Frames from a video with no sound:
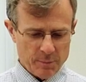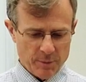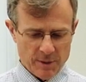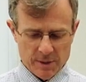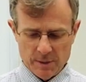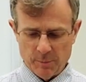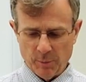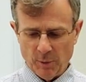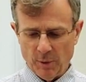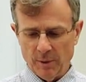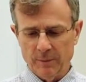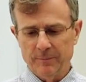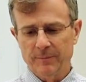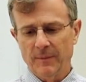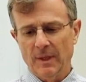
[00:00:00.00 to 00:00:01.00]

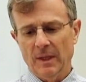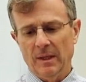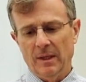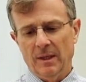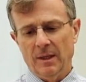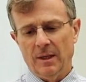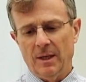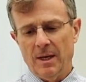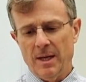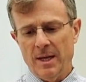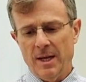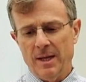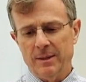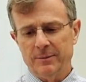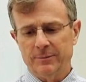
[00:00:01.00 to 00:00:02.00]
principle. I
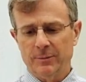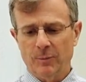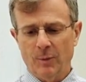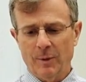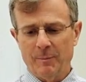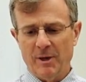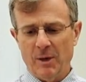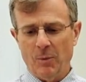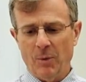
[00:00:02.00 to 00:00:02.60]
have one of my